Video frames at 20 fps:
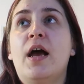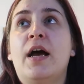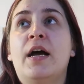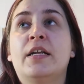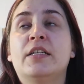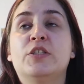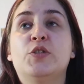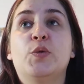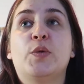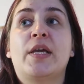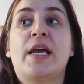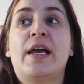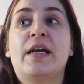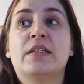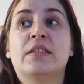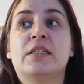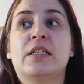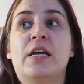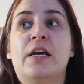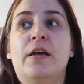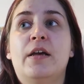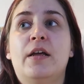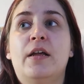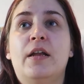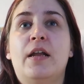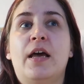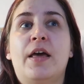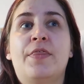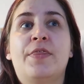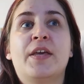and you get,
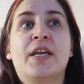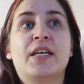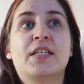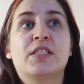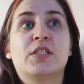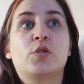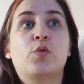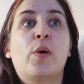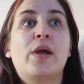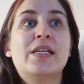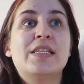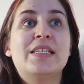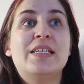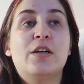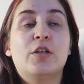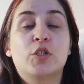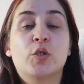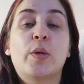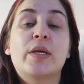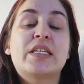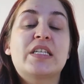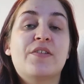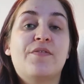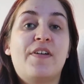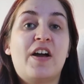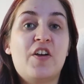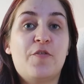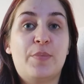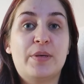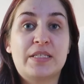I think it's 20 or
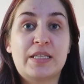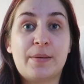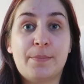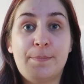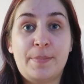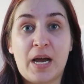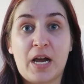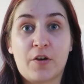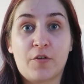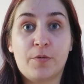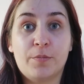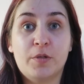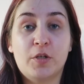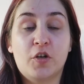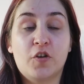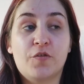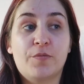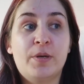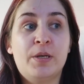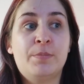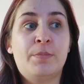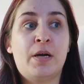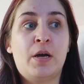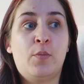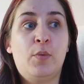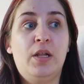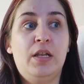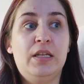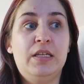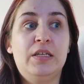25% back from the government, but I
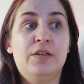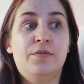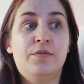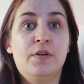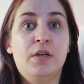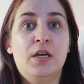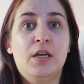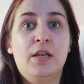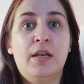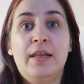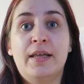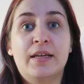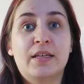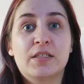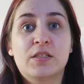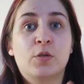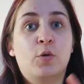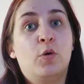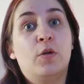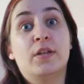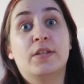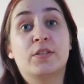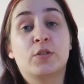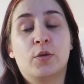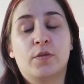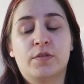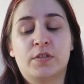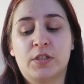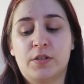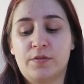will leave links to all this
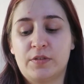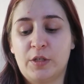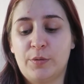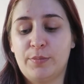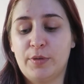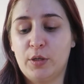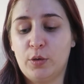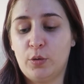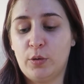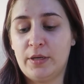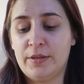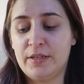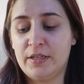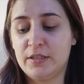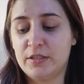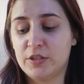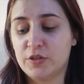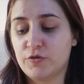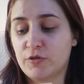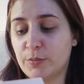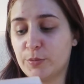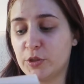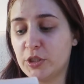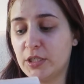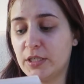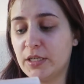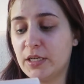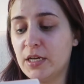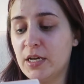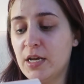sort of stuff down below in the
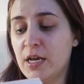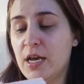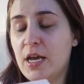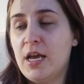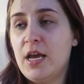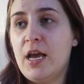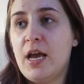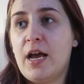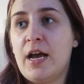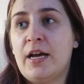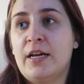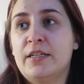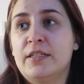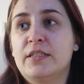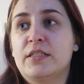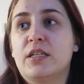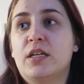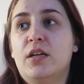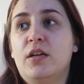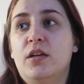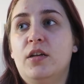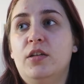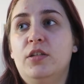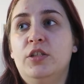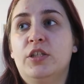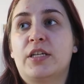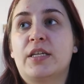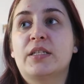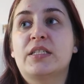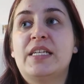description. And
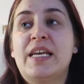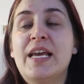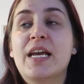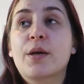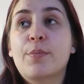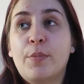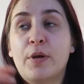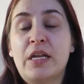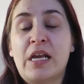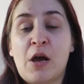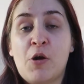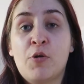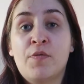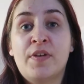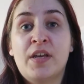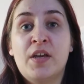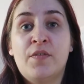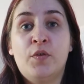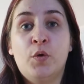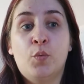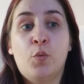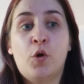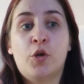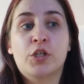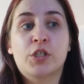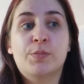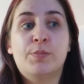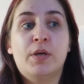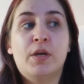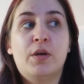you can take money out of it if you
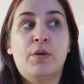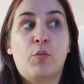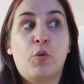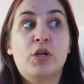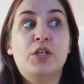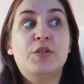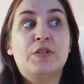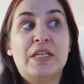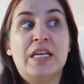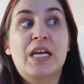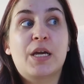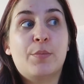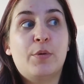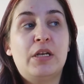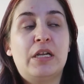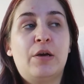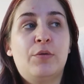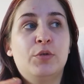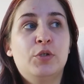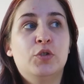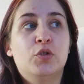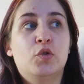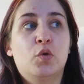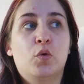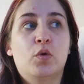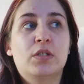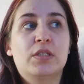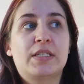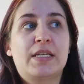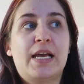want, but when you take money out you
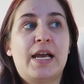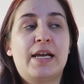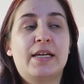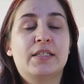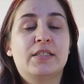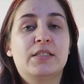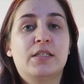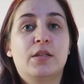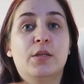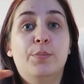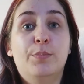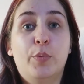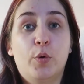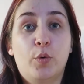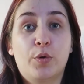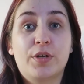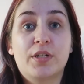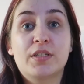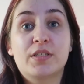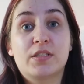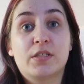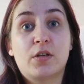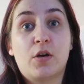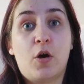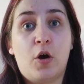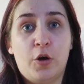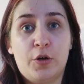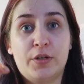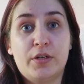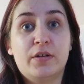don't get the bonus
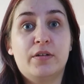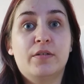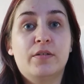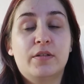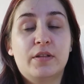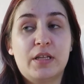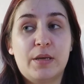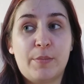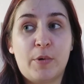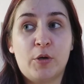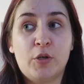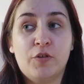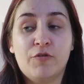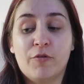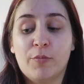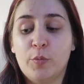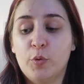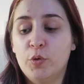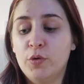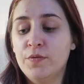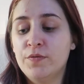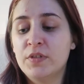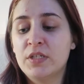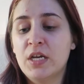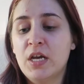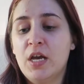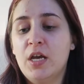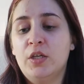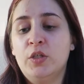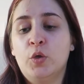on the amount you've removed.
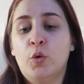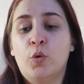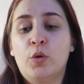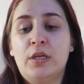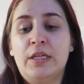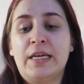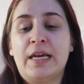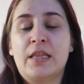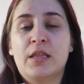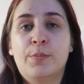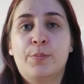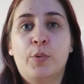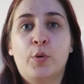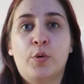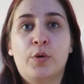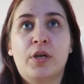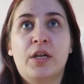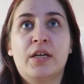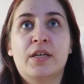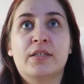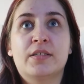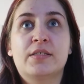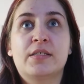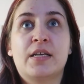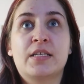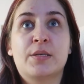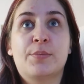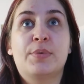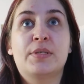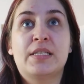You only get the bonus
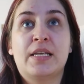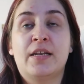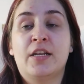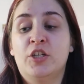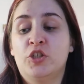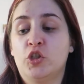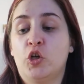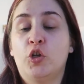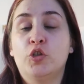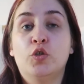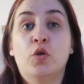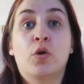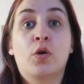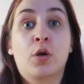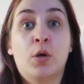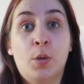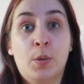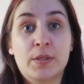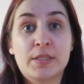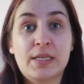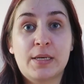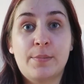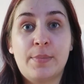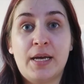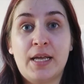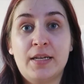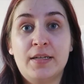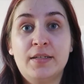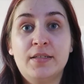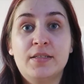as a percentage on your closing
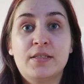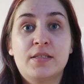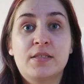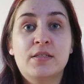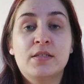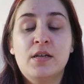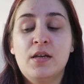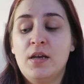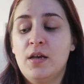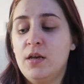balance.